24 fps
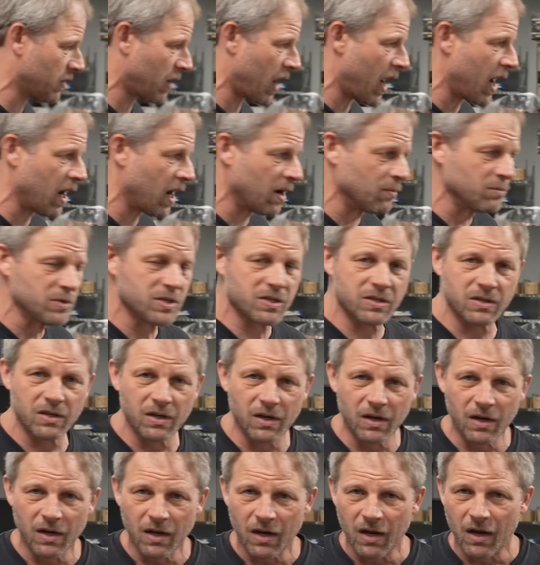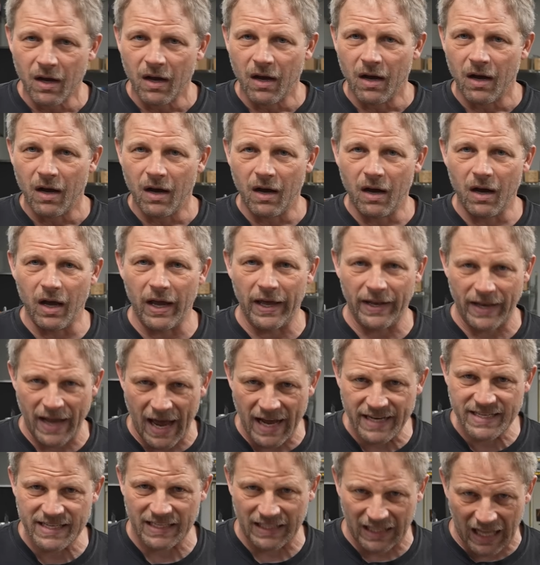grams? And
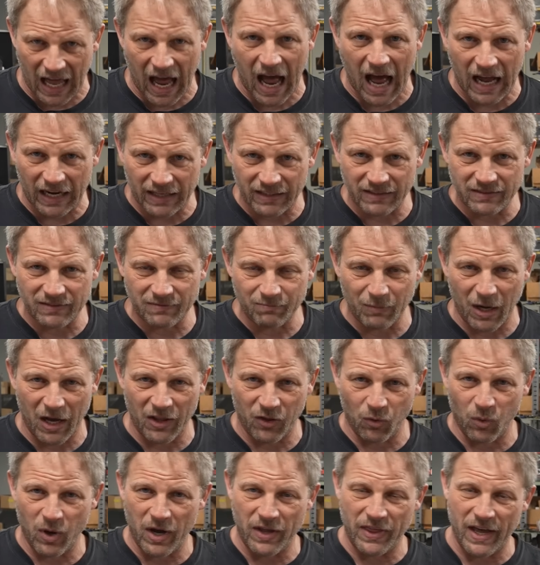that's a lot, by the way.